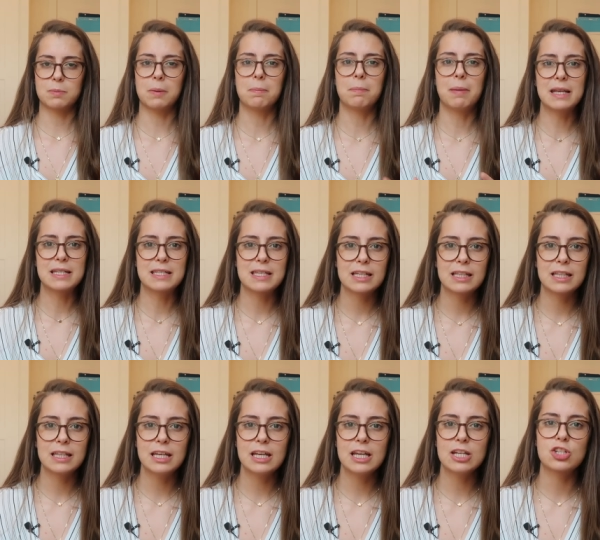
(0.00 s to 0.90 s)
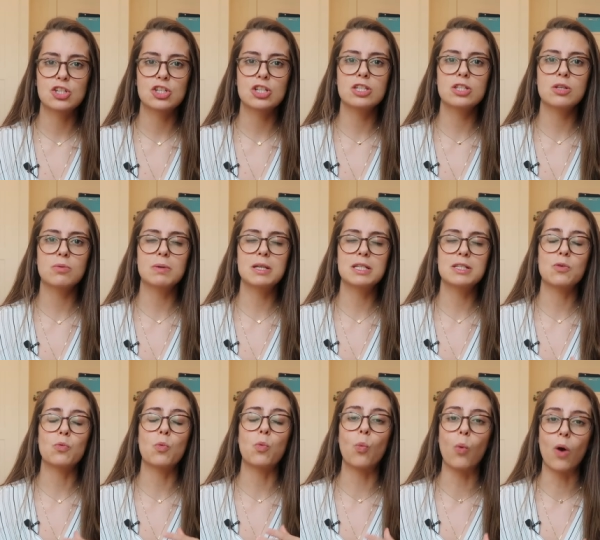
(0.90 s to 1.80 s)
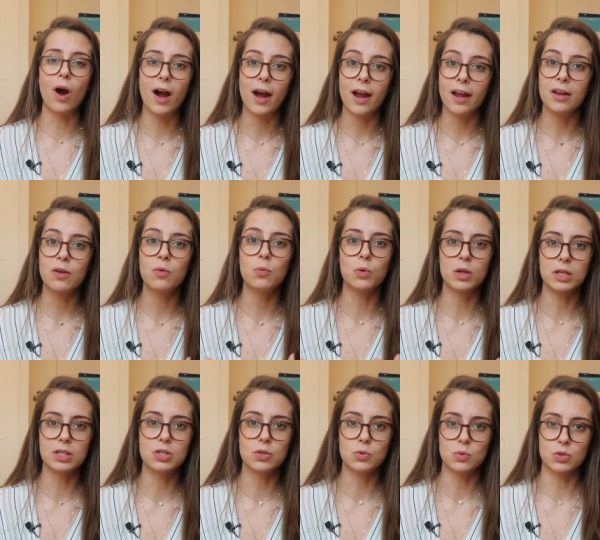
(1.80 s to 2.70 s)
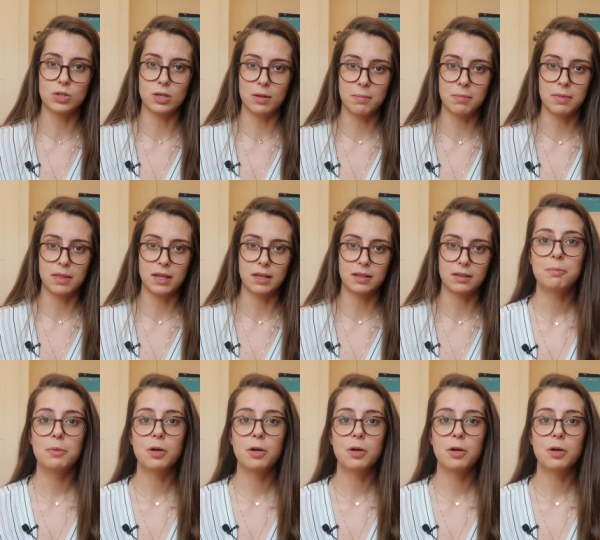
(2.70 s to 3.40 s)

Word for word: but basically it's just the reason why we do something.